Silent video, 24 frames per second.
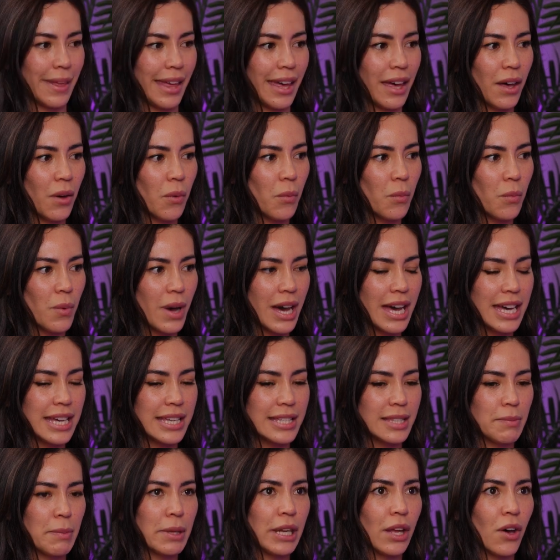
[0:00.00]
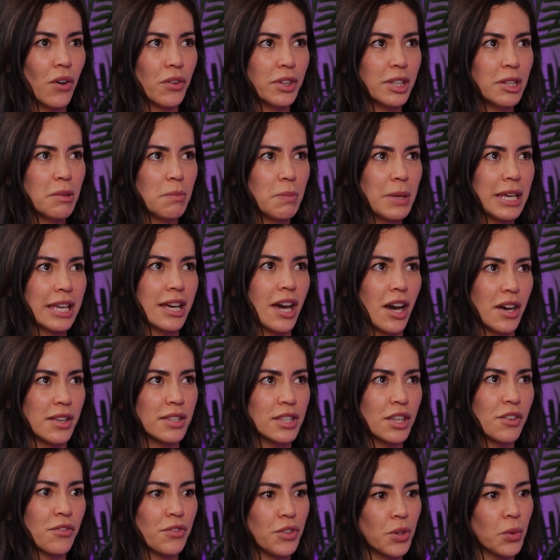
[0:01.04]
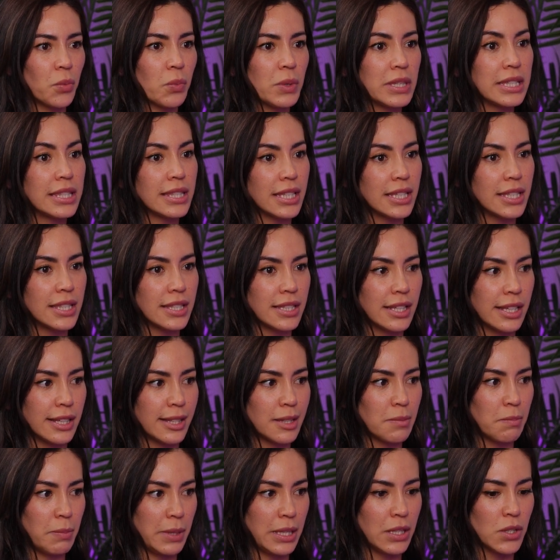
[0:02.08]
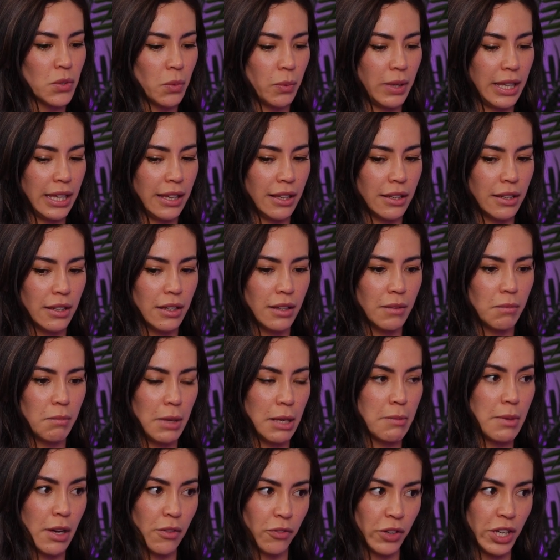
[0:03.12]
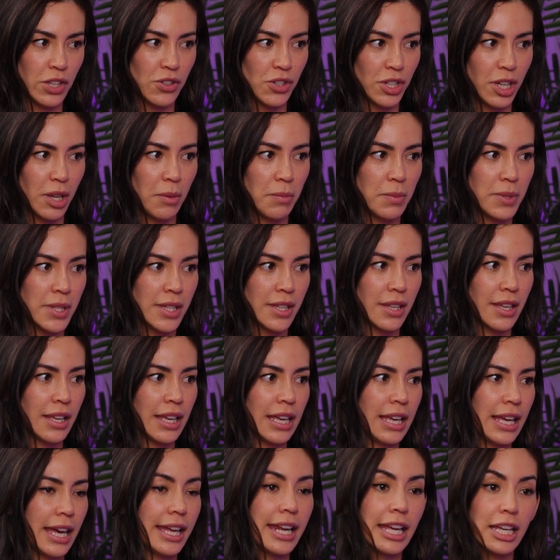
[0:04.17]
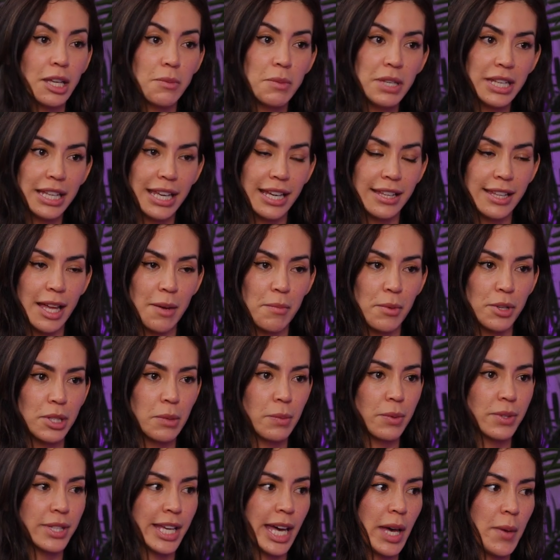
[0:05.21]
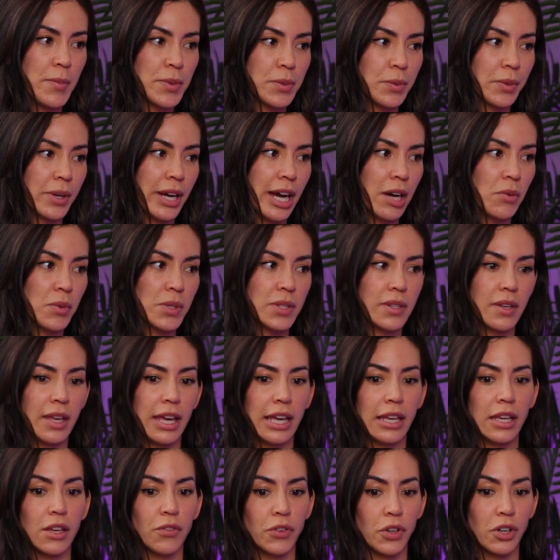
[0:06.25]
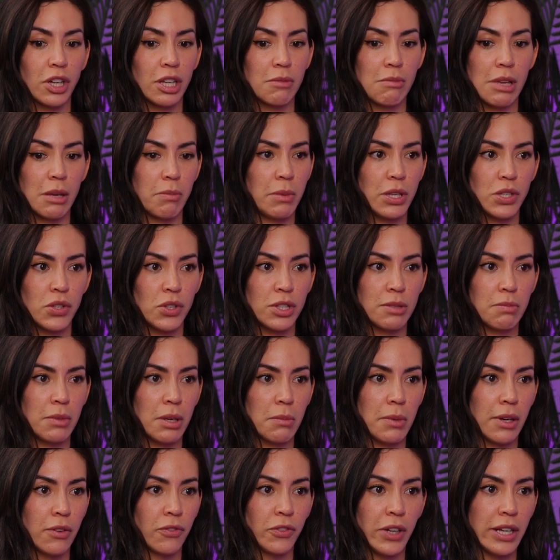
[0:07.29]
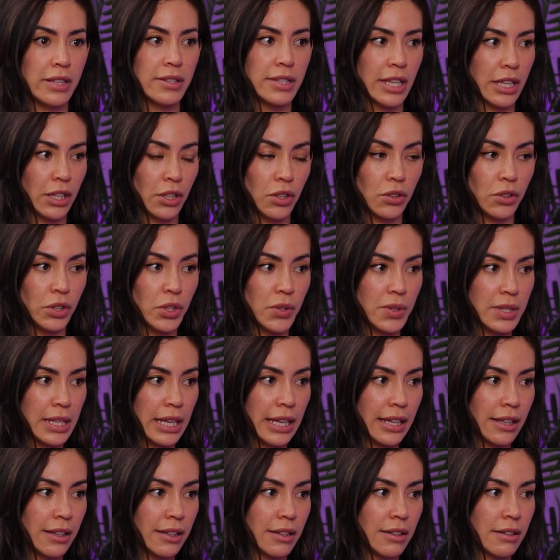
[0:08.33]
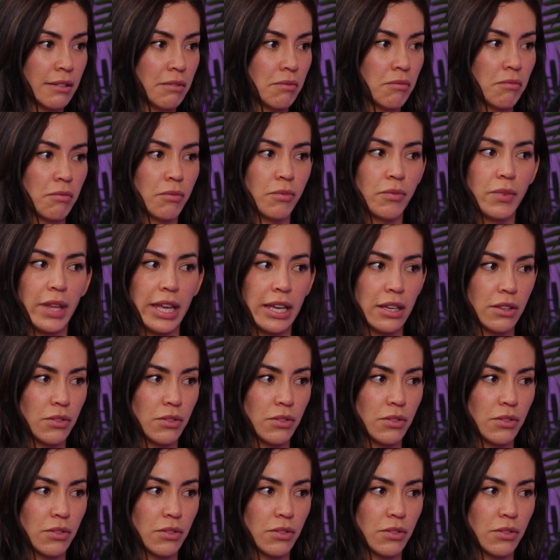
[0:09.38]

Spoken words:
It was, but only because of the resistance between me and my friendships. And I communicated that multiple times where I was like, if you're going to make me choose me or my friends, like you're losing, like